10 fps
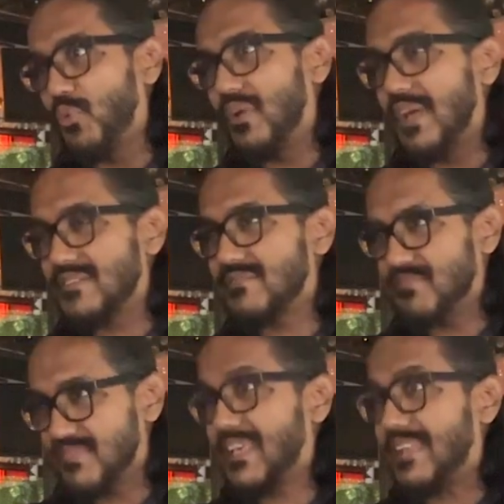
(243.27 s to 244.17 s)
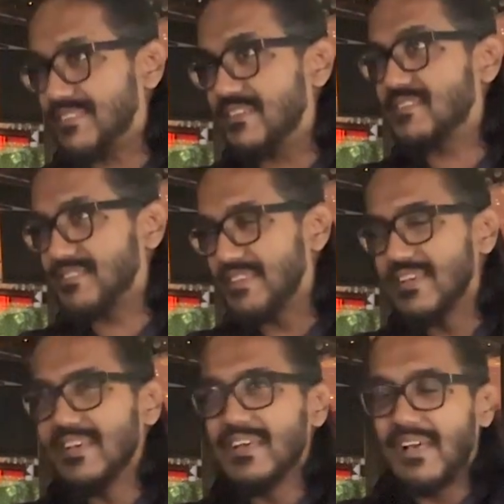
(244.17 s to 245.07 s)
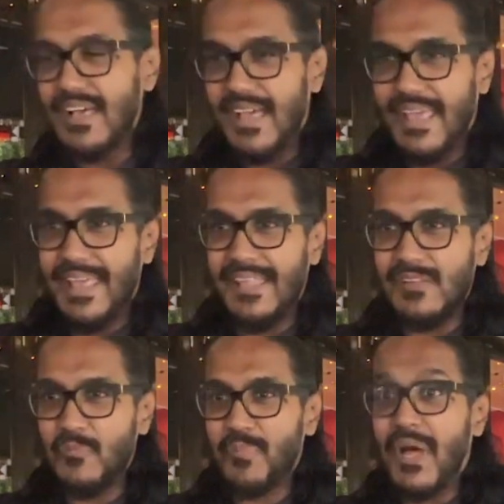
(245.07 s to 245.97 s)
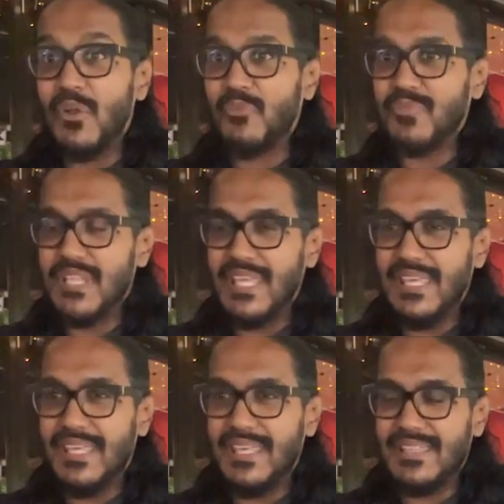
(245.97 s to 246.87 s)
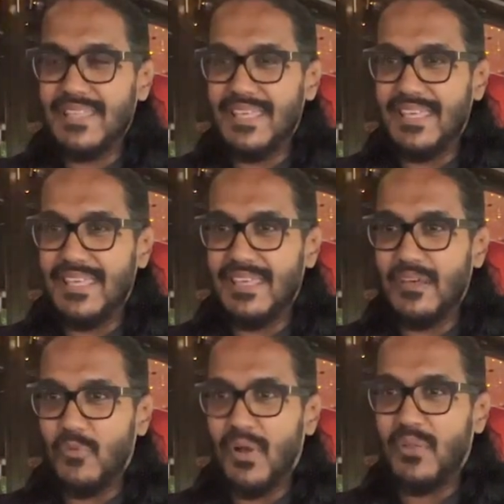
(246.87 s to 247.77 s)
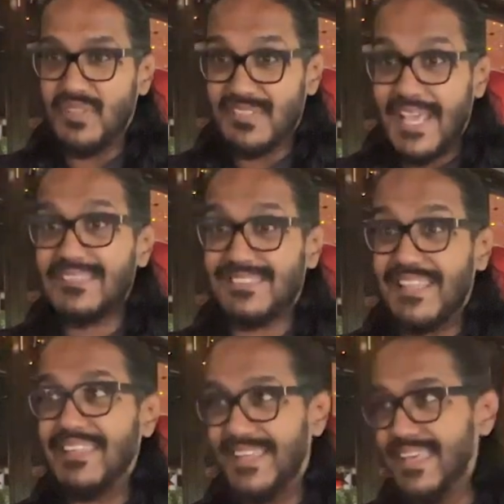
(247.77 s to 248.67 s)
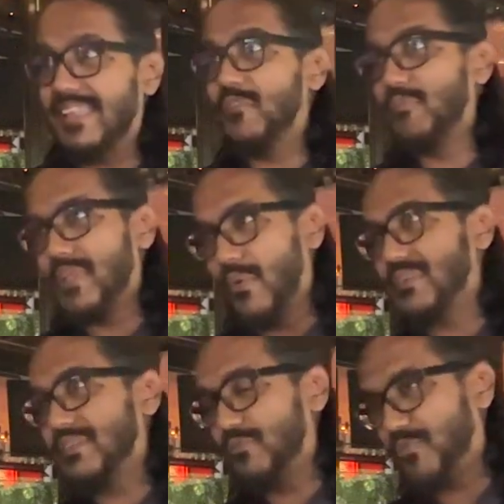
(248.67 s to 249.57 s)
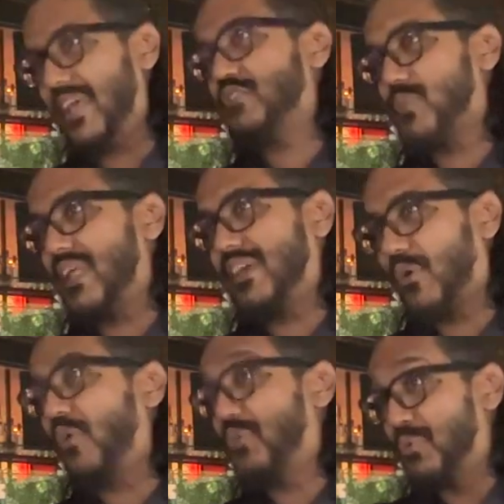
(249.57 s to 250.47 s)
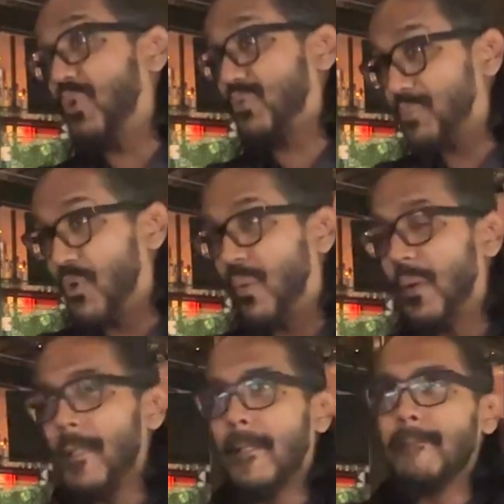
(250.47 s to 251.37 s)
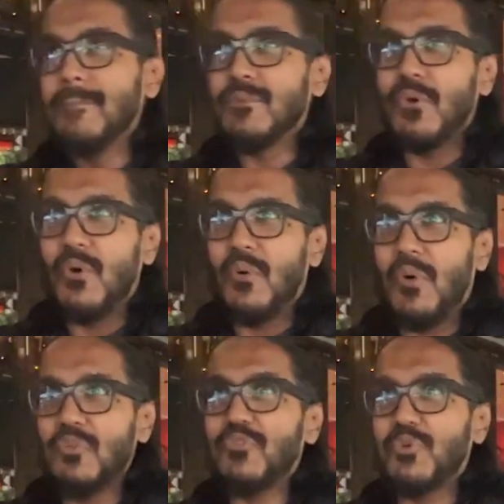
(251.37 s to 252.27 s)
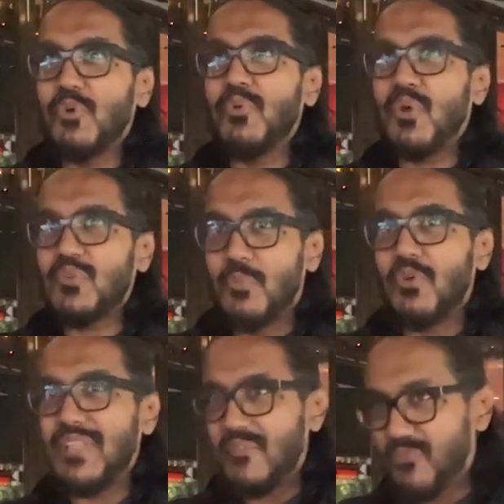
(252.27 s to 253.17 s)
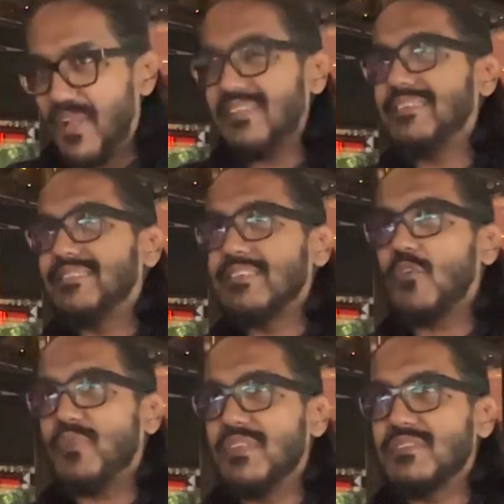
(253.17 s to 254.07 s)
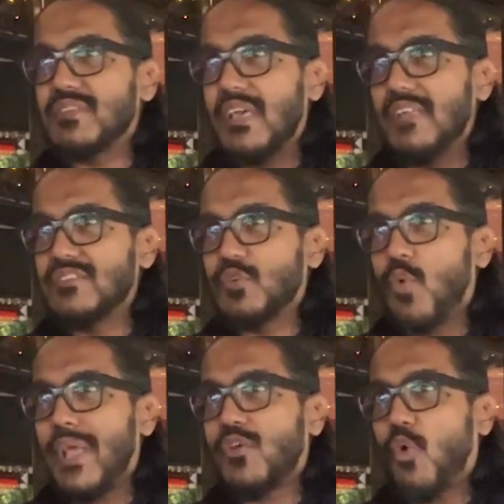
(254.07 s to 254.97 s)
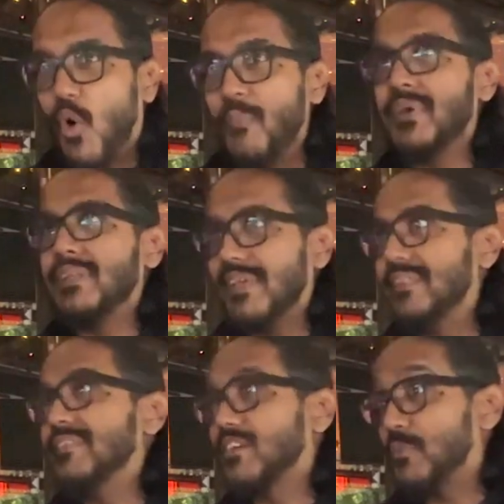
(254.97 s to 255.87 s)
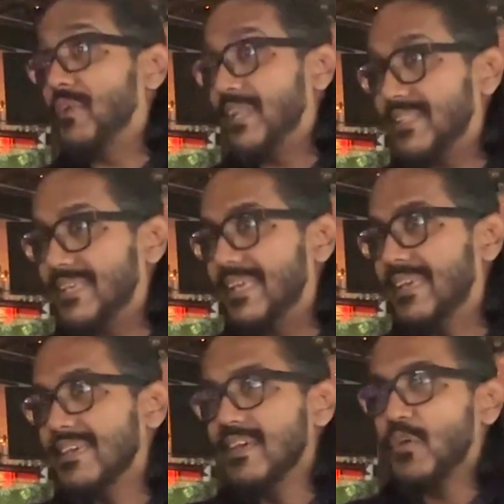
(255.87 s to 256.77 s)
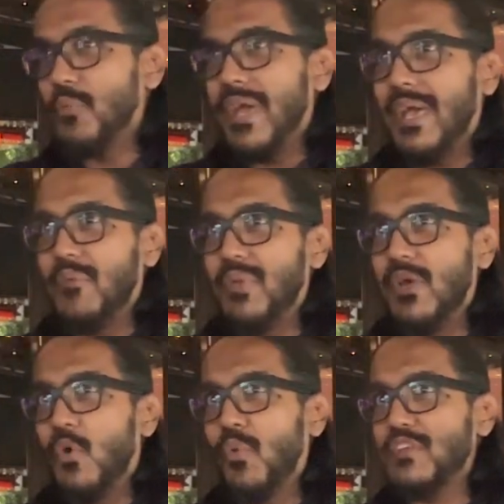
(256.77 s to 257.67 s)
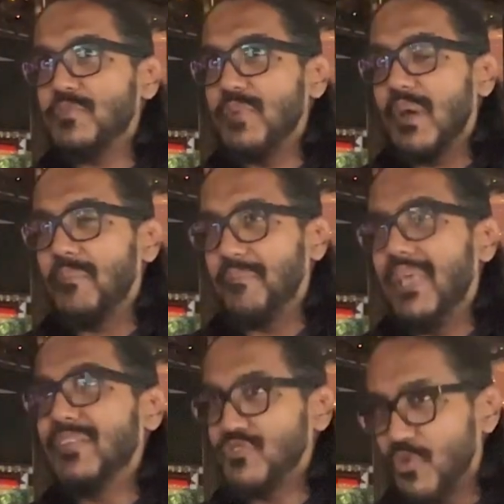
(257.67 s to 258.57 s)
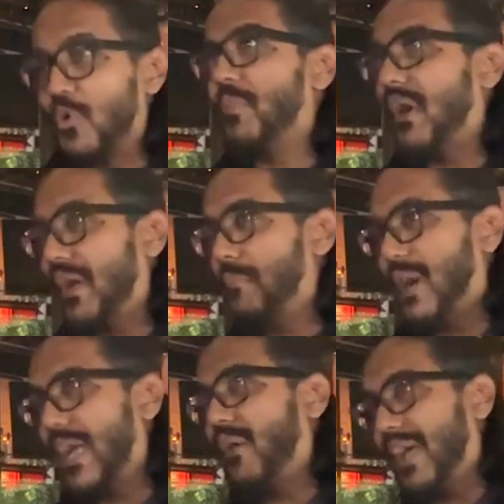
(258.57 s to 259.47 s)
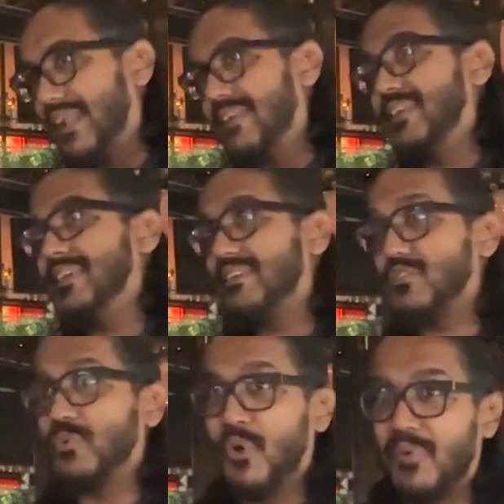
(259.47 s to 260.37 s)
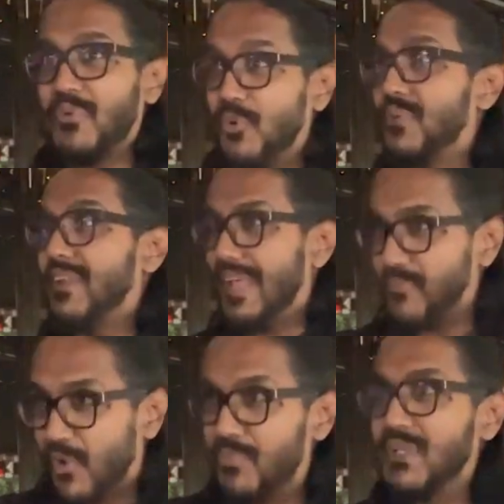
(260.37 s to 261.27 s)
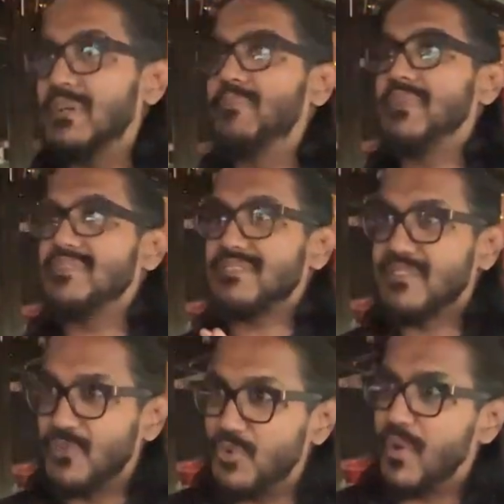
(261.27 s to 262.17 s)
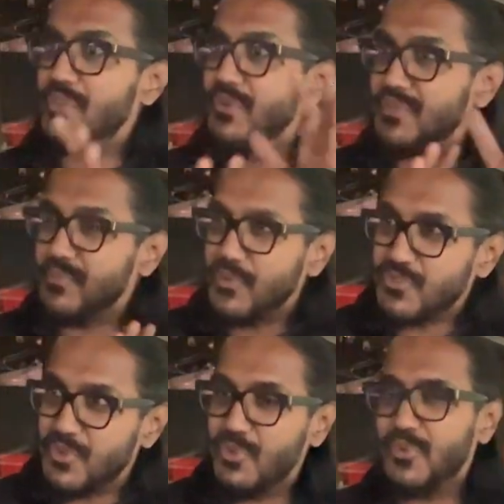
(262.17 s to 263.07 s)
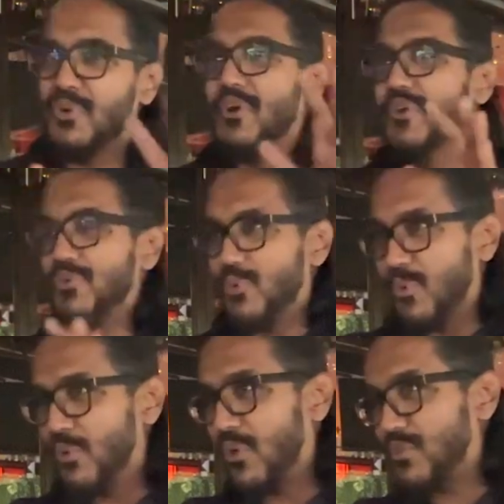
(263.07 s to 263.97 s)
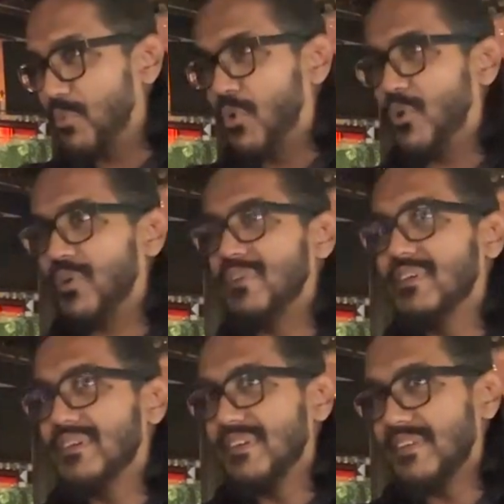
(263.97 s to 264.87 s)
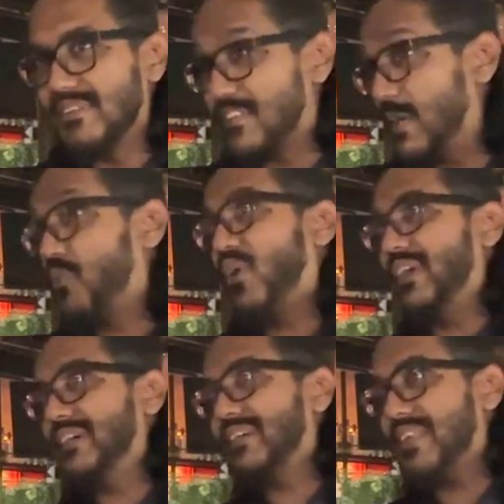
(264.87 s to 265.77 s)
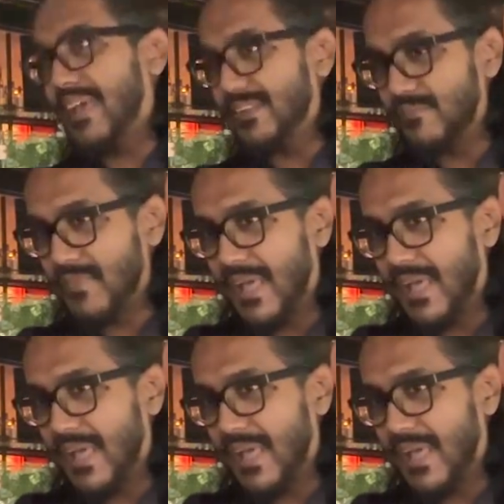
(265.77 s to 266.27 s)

does sketches, and part of the one of the sketch that they did, there was a phrase where they called Don't Rock the Boat. So also Don't Rock the Boat, that phrase itself is quite common in the community, where we are being told by our elderly is don't create problems, just do what you're supposed to do, don't rock the boat, just keep quiet and